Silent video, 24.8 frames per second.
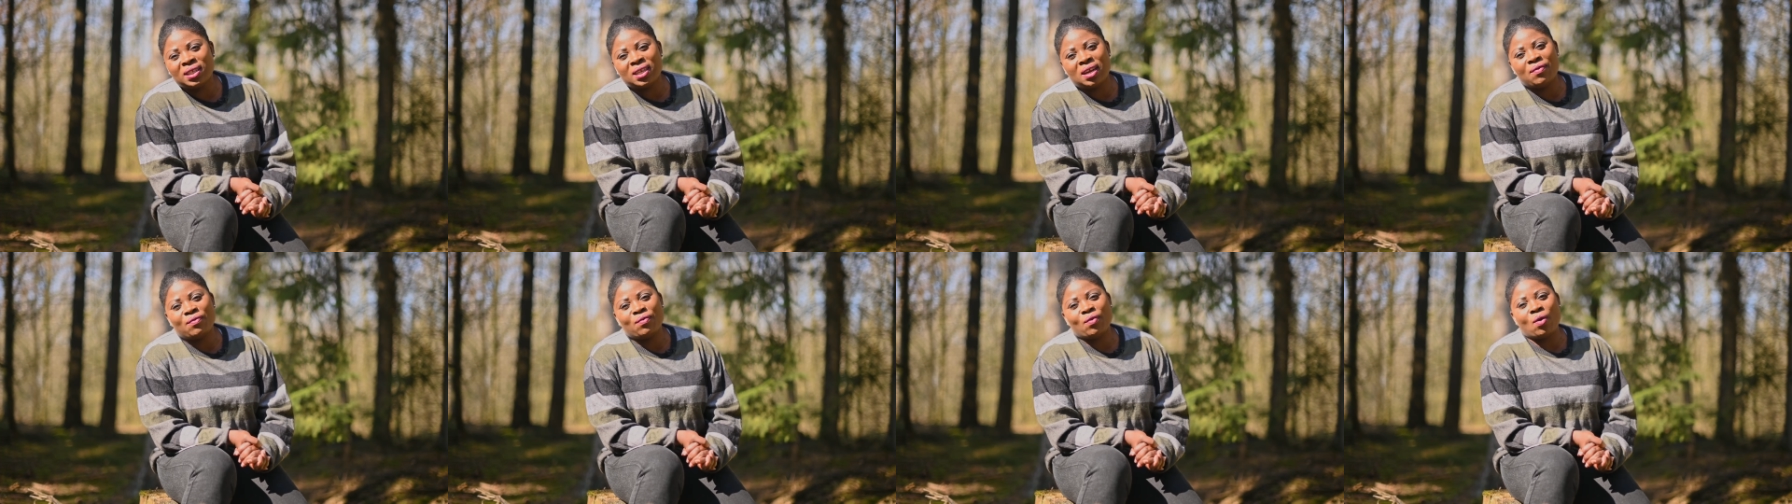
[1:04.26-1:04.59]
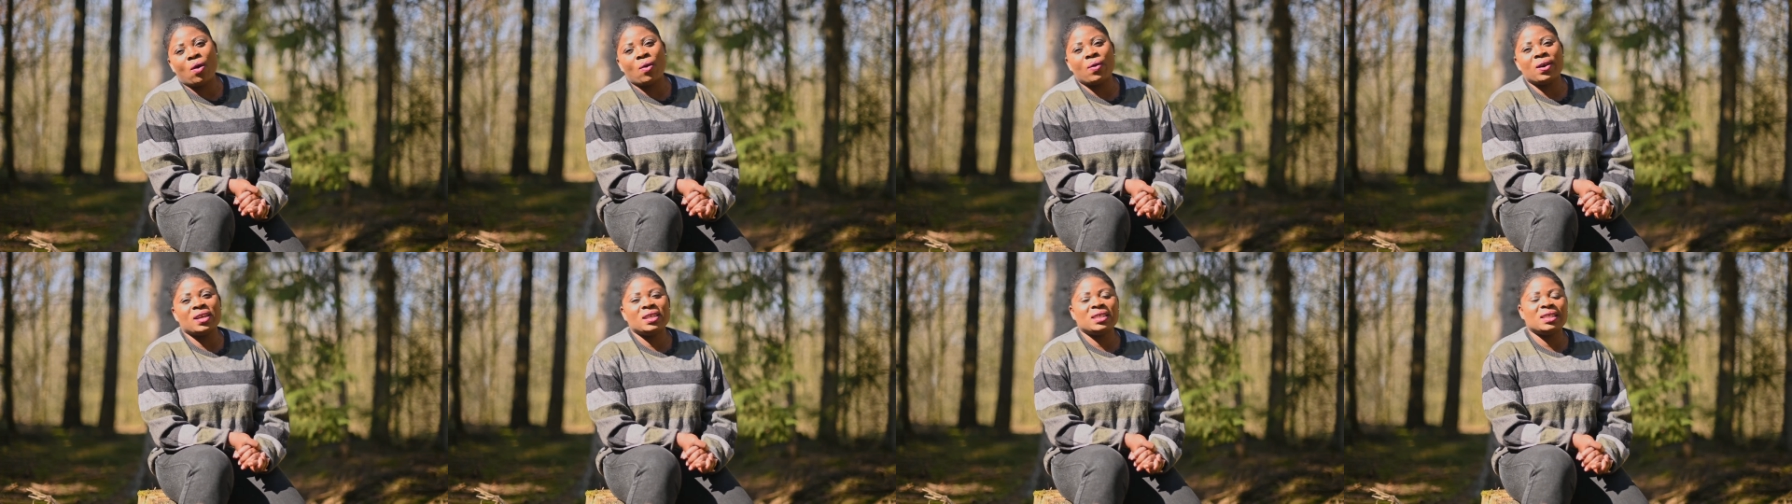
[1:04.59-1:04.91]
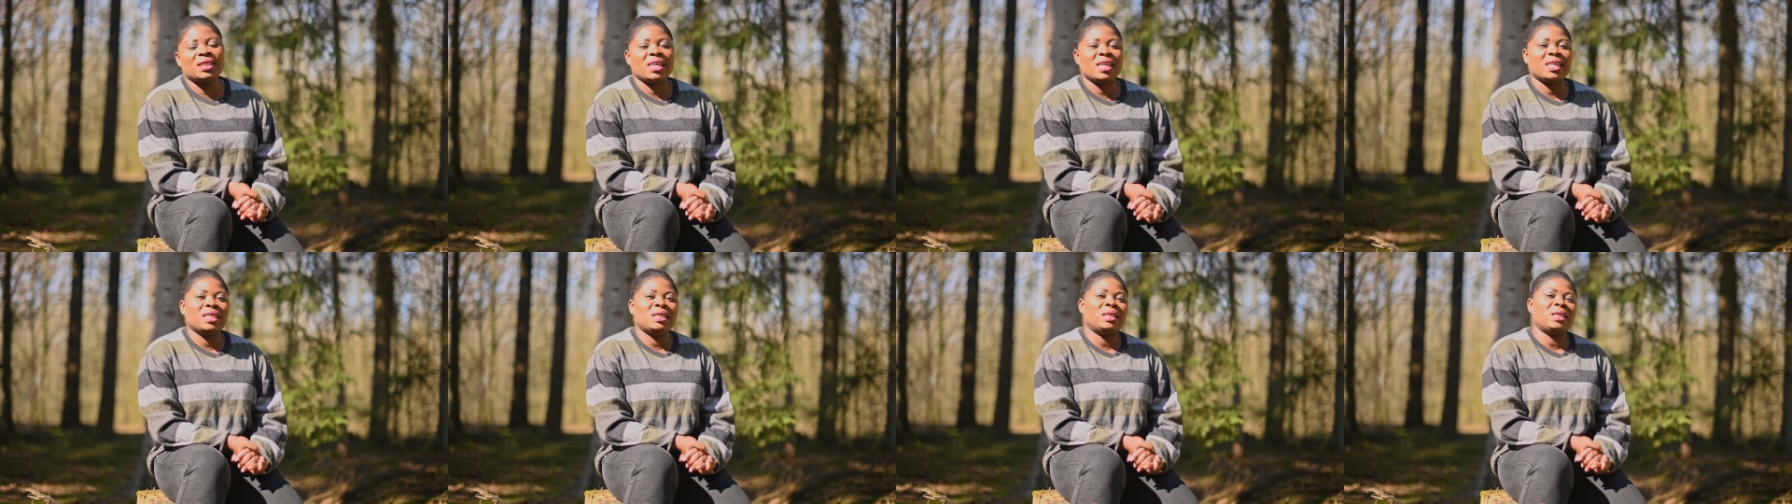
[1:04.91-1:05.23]
I've always
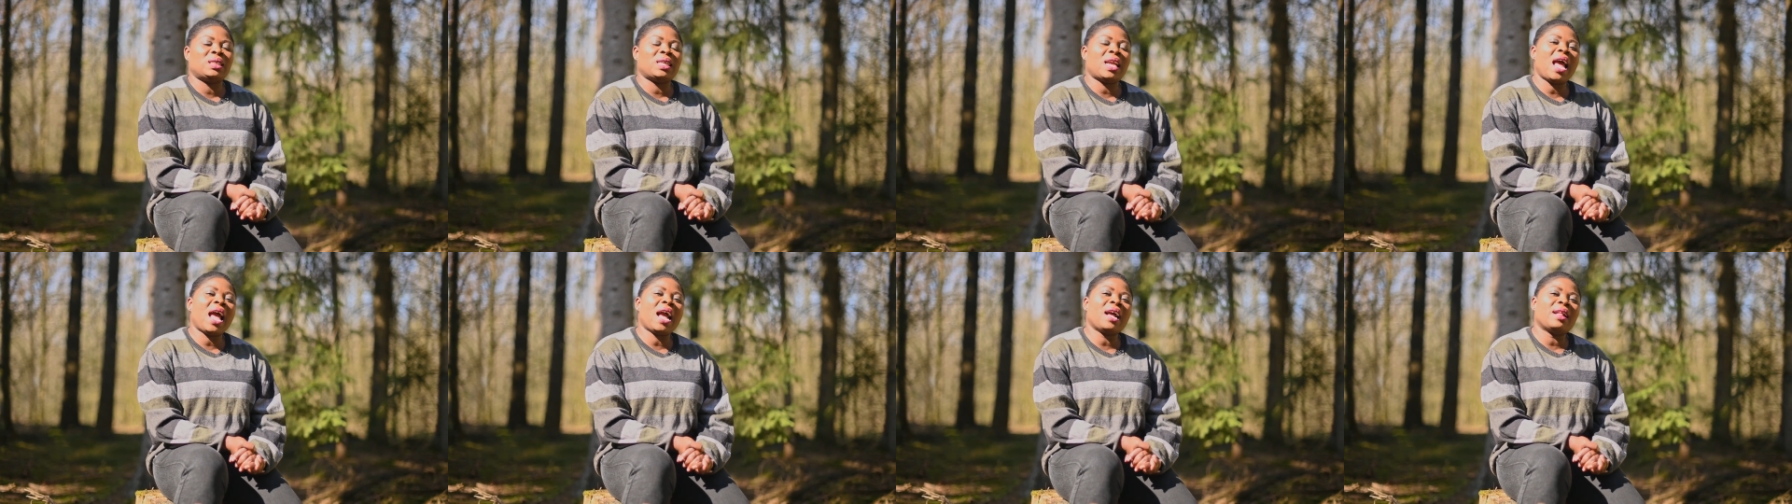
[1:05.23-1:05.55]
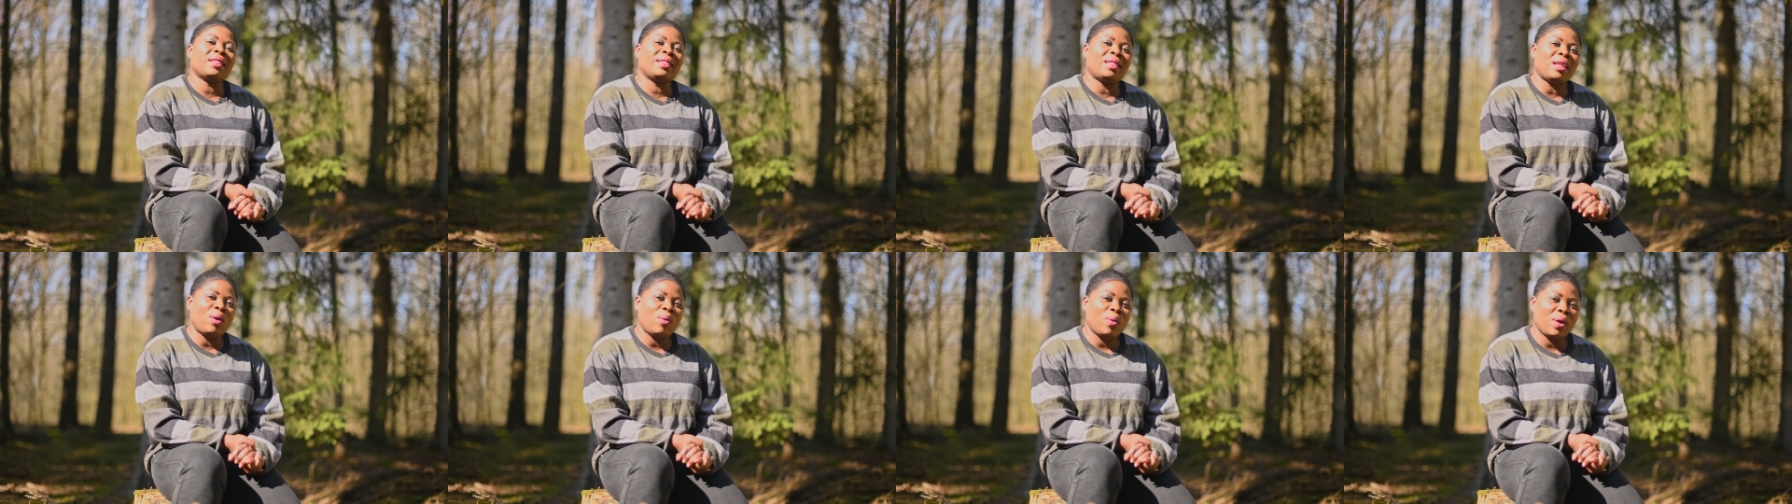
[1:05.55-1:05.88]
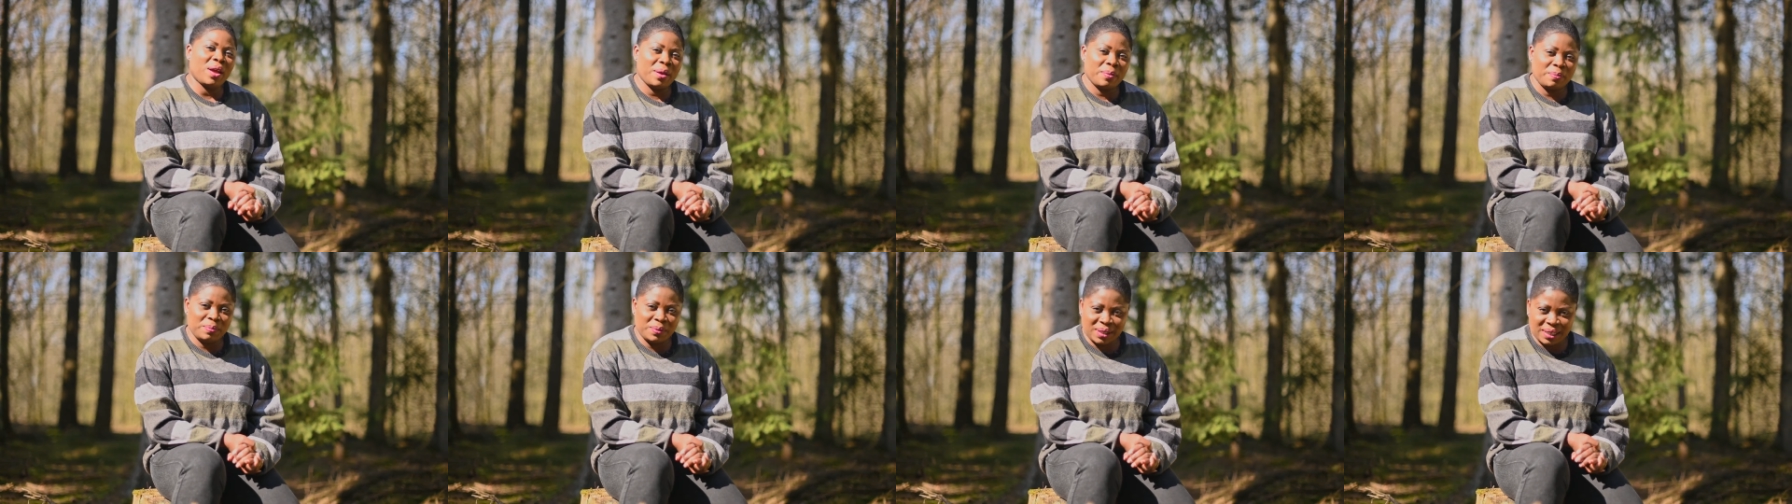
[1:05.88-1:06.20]
said, check the
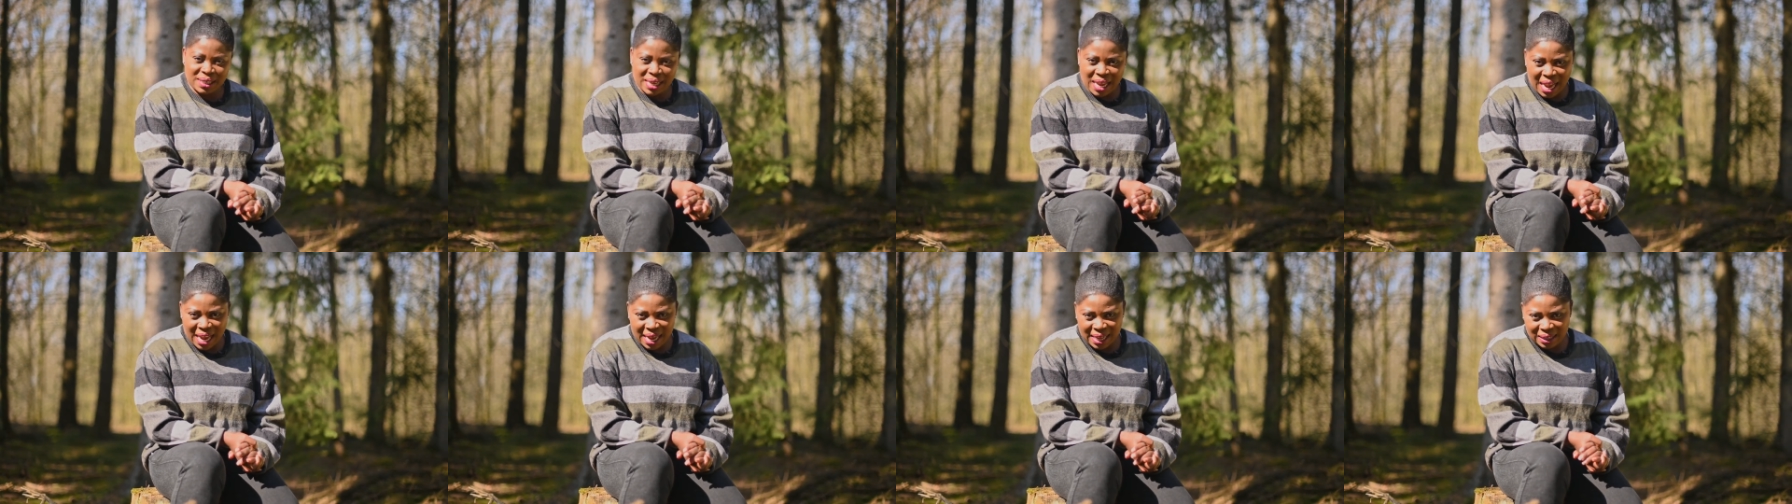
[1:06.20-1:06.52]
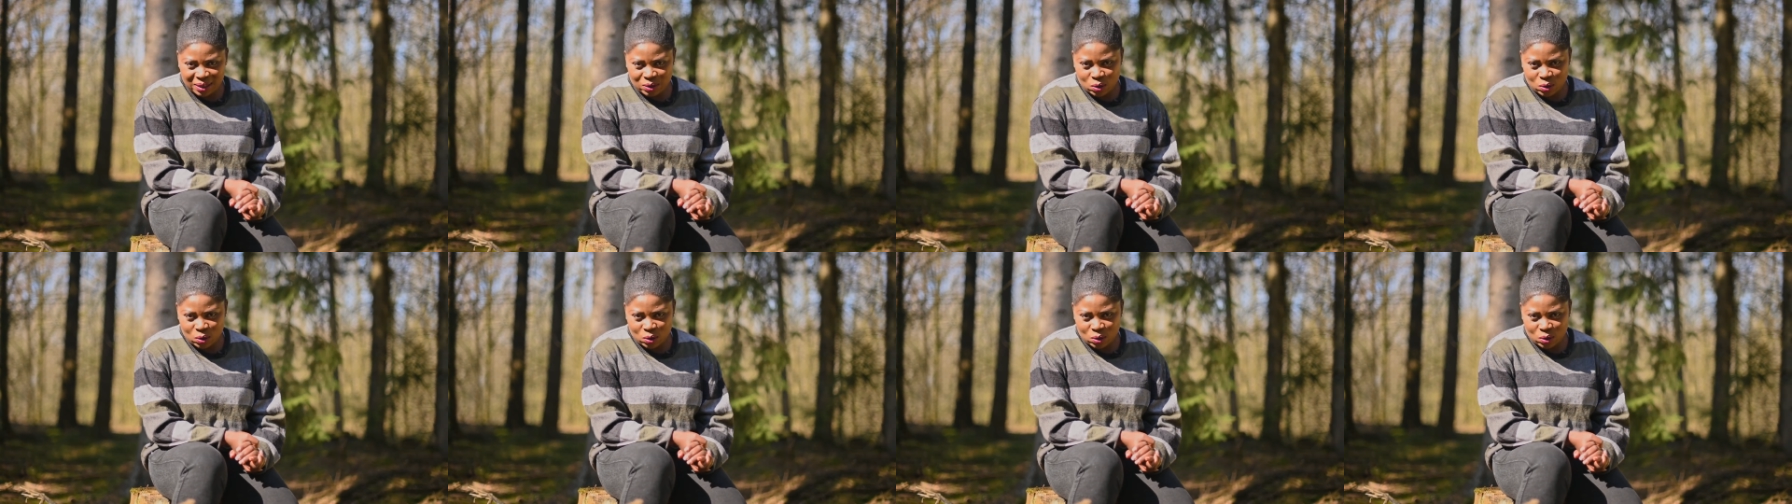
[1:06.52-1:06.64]
website,